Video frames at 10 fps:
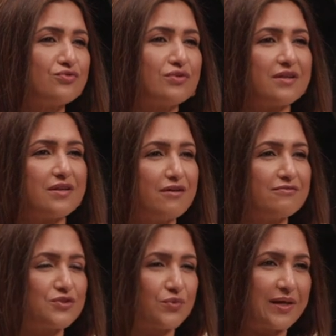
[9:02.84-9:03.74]
do
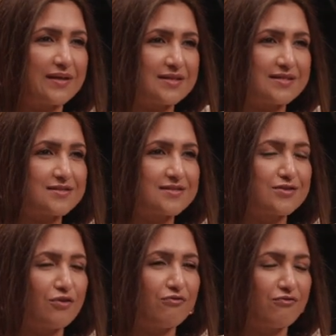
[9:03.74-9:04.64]
love doing this. It's
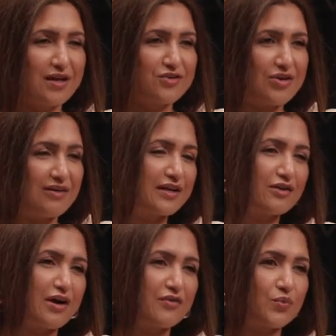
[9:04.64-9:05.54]
so fun
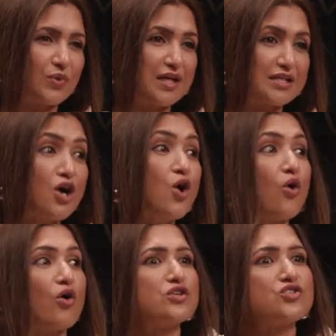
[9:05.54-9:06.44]
traveling around the world
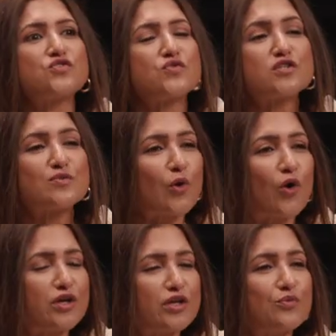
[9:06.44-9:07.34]
or just to
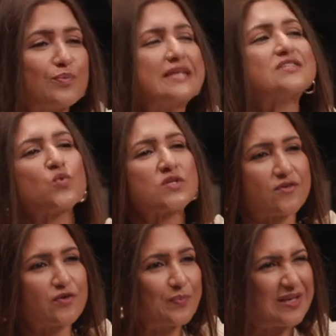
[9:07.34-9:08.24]
explore a new place. Was
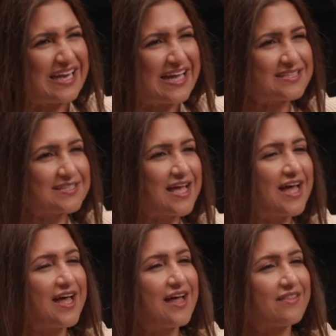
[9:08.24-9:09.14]
there a place
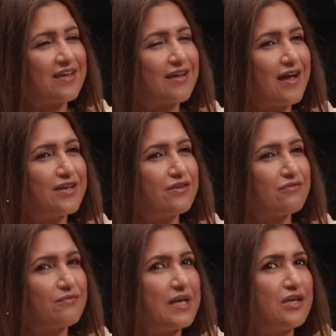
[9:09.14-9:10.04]
that kind of
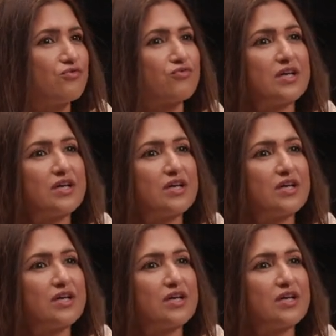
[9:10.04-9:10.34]
made you